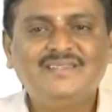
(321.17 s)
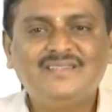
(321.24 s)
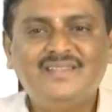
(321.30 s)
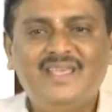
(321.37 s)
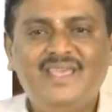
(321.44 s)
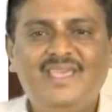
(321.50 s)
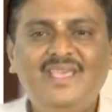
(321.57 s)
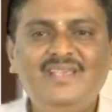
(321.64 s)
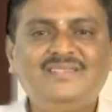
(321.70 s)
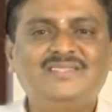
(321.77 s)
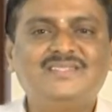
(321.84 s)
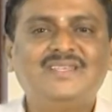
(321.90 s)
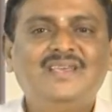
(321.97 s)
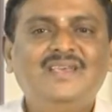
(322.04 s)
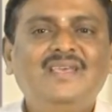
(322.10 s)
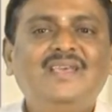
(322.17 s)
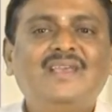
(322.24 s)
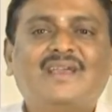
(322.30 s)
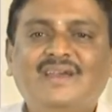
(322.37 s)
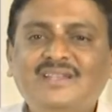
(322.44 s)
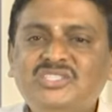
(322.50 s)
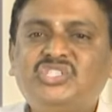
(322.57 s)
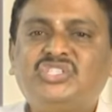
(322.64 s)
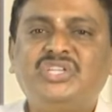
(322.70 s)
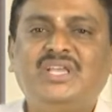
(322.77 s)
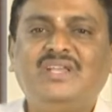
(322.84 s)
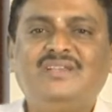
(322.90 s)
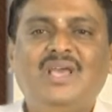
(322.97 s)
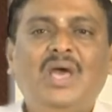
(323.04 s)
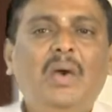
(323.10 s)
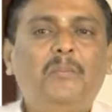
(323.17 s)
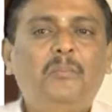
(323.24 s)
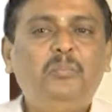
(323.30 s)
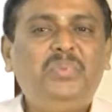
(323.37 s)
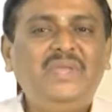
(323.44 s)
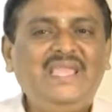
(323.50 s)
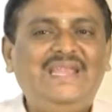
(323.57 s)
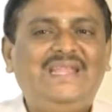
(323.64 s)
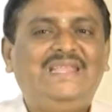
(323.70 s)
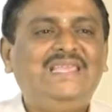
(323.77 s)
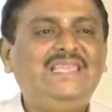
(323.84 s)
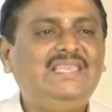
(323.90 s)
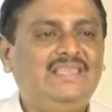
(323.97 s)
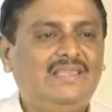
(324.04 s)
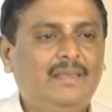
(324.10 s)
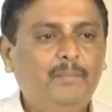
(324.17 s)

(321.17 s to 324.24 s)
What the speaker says: Next, construct BD,